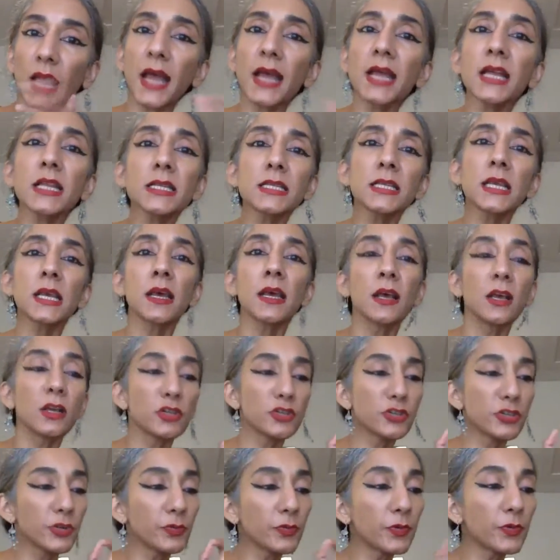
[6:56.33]
and
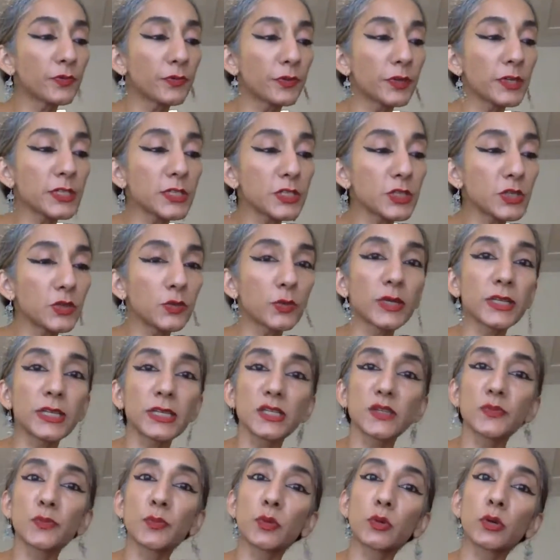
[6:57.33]
she refers to it
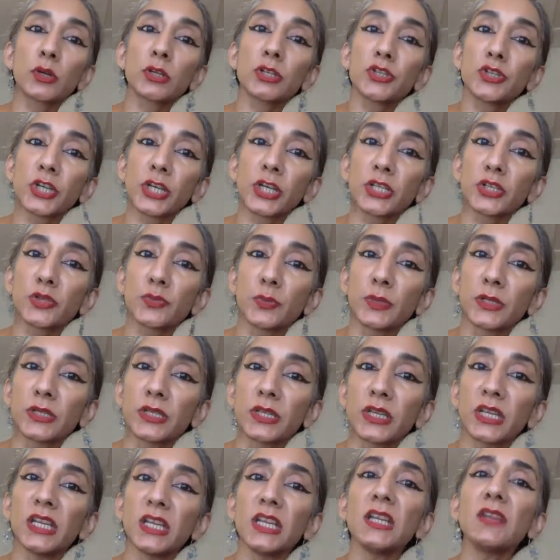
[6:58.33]
as poor
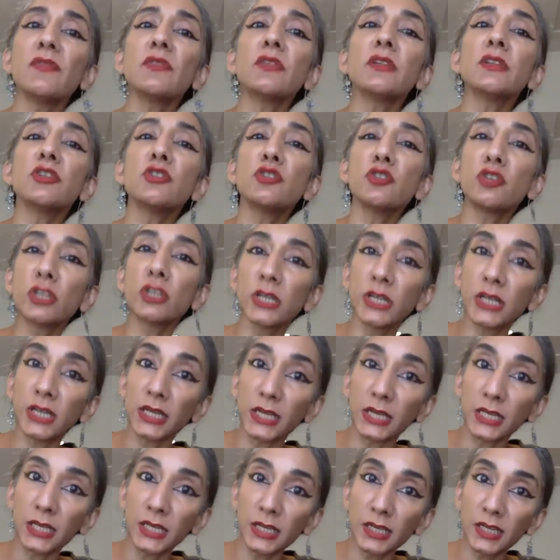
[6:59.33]
judgment. Even
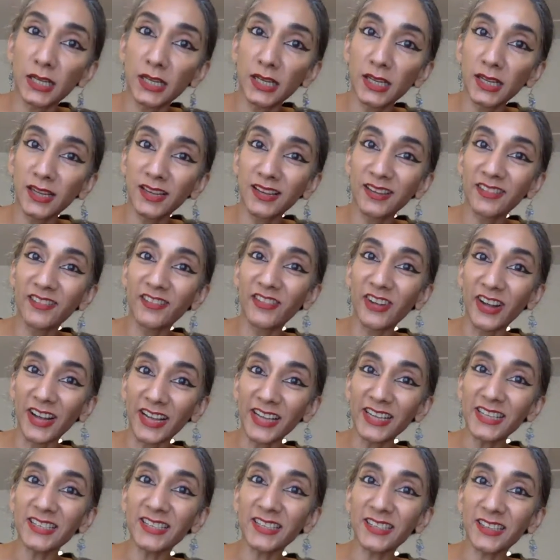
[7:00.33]
she,
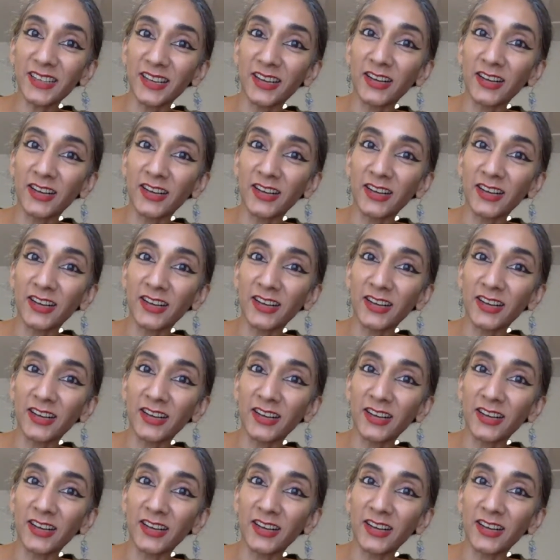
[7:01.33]
right?